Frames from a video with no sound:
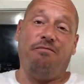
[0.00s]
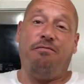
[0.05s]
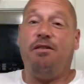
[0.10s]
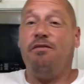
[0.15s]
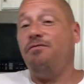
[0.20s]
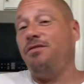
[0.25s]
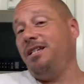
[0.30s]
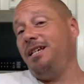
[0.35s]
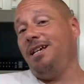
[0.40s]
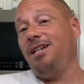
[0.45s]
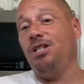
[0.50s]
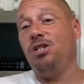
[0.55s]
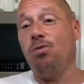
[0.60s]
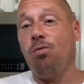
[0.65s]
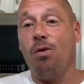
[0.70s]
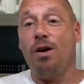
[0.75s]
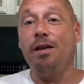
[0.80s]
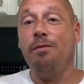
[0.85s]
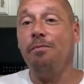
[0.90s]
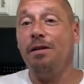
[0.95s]
15,
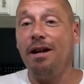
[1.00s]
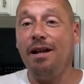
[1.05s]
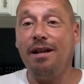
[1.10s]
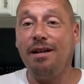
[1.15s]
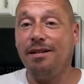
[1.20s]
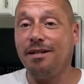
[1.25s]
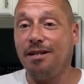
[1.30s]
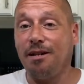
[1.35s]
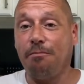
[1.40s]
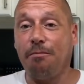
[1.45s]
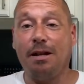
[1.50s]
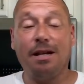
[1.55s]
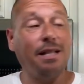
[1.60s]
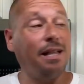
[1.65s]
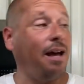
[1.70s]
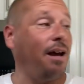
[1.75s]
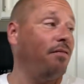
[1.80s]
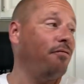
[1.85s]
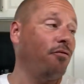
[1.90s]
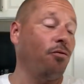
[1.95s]
20 minutes, something like
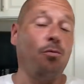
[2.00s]
that